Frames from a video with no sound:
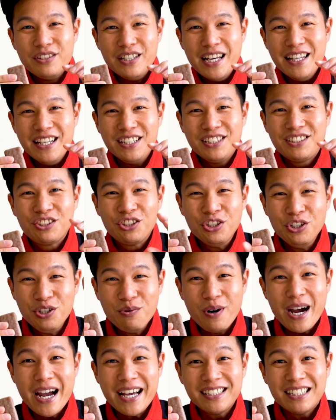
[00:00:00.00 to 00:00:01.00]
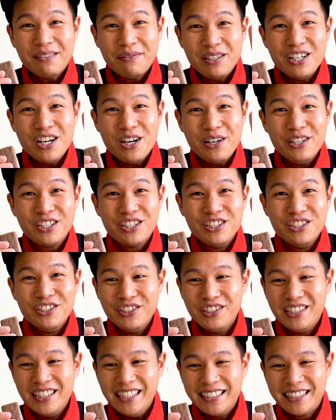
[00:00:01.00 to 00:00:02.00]
Now there's 2 ways that we know you can
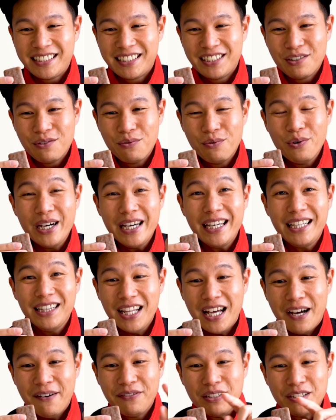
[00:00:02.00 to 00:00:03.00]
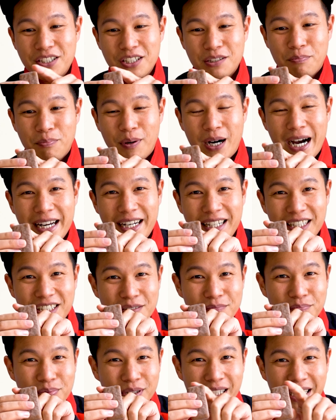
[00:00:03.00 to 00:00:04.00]
do this. We love to just bite it
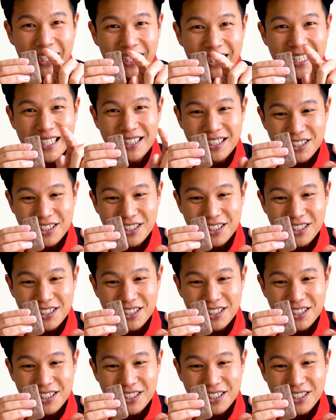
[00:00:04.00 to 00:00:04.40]
completely at